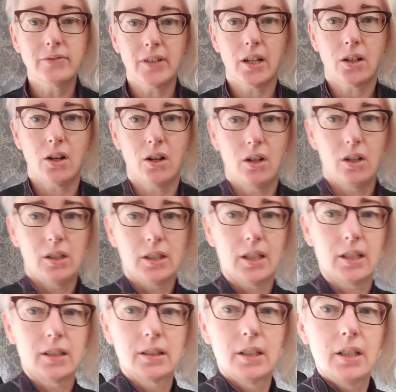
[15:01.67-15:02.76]
a
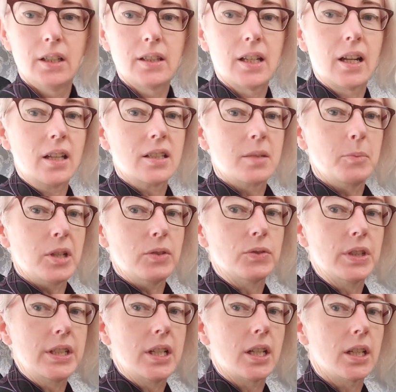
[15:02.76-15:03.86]
collar that had to be
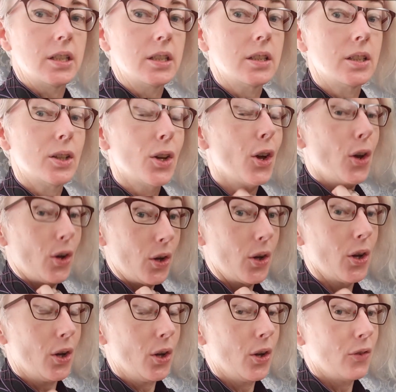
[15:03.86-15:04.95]
redone
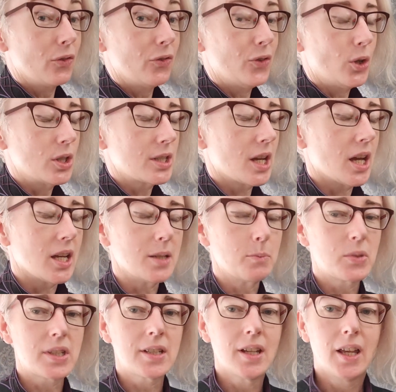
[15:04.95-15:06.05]
4
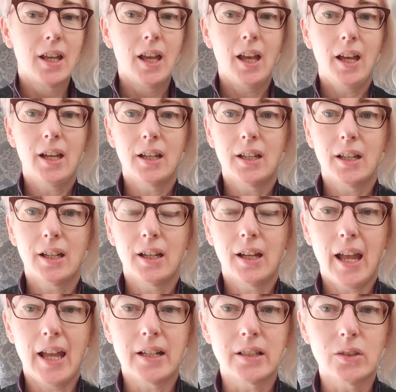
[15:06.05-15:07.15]
times,
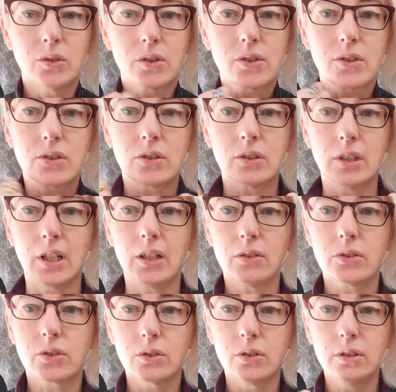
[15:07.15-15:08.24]
and it looks
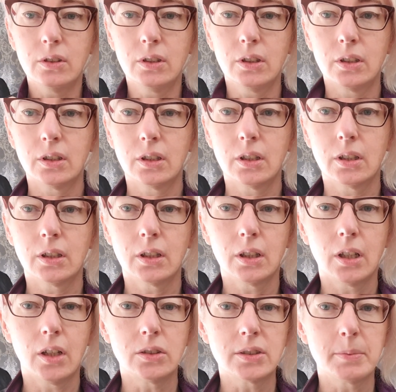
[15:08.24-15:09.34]
good.
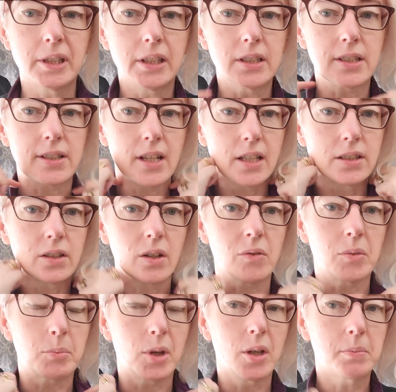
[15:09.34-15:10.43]
Ultimately decided to go
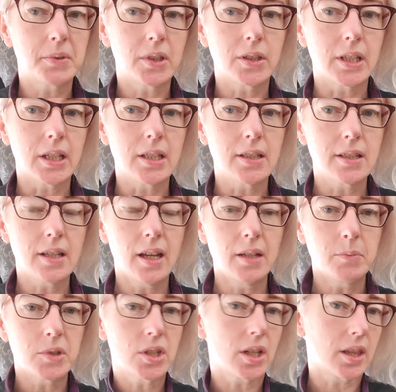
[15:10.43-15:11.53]
with purple on the inside,
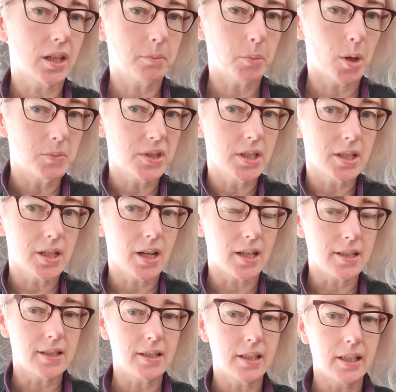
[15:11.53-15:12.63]
which I think pops
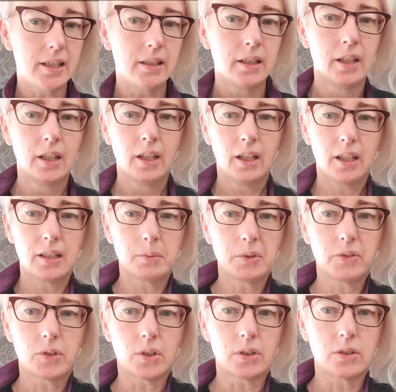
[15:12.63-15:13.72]
nicely. And then we've
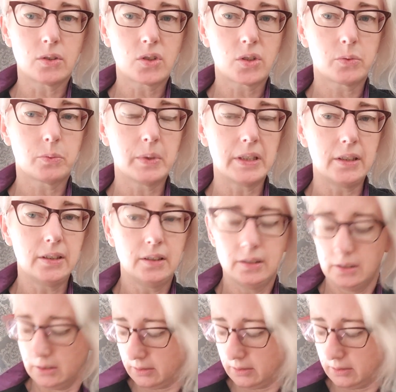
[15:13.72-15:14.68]
got twill